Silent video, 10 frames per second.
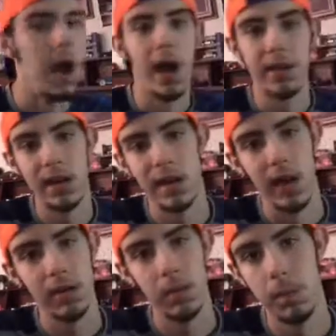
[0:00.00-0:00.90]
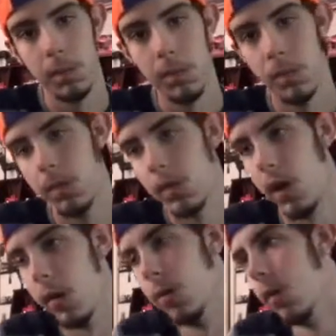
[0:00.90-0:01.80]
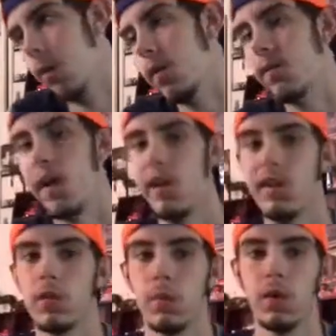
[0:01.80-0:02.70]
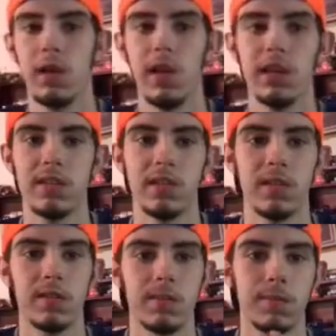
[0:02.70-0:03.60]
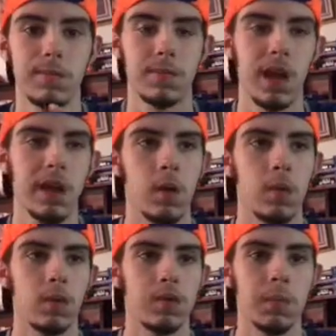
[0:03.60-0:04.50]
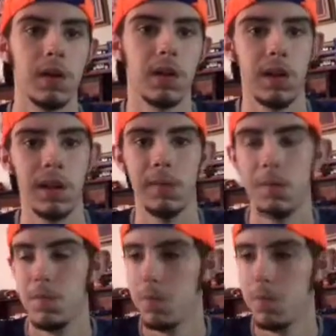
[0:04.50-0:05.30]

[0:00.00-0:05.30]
I kind of like them. I want to find this one that has like a can holder or something like that.